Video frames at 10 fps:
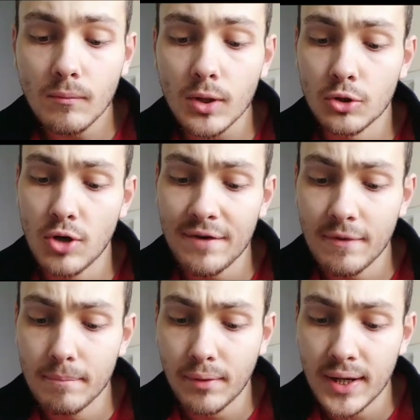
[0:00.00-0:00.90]
to have a
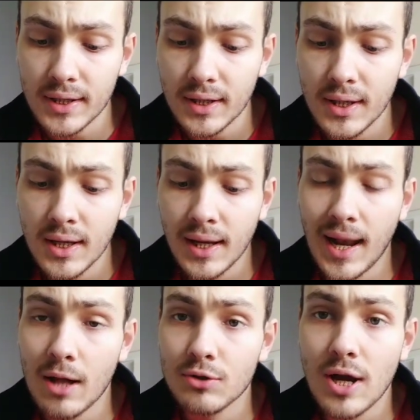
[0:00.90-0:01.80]
break.
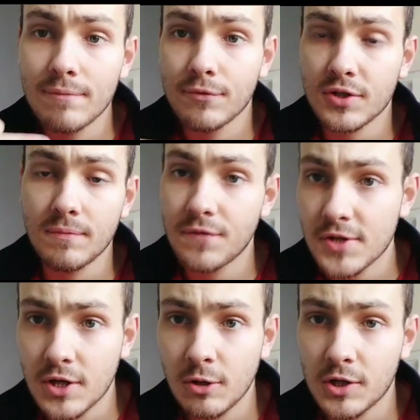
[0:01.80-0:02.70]
Allow time for some
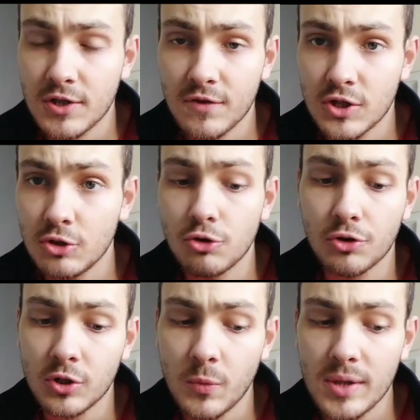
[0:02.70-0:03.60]
physical activity during
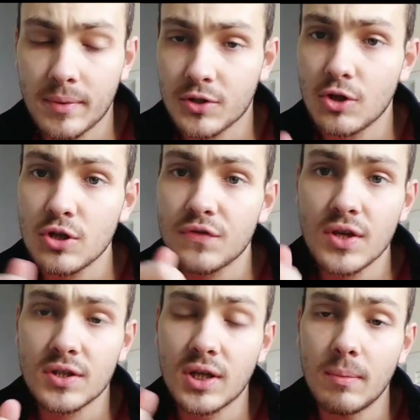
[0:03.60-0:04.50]
the week, because those
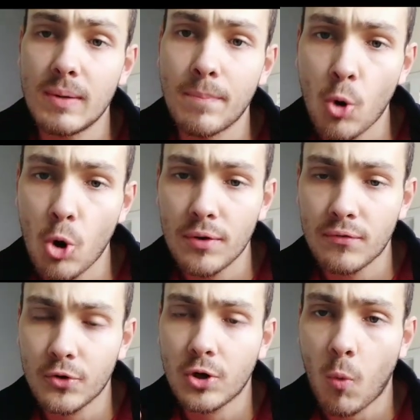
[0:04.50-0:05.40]
things are going to be important
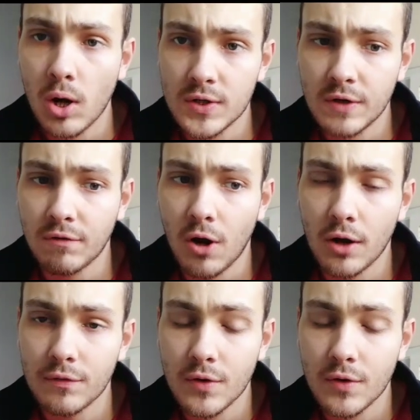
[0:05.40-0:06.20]
for your quality of life.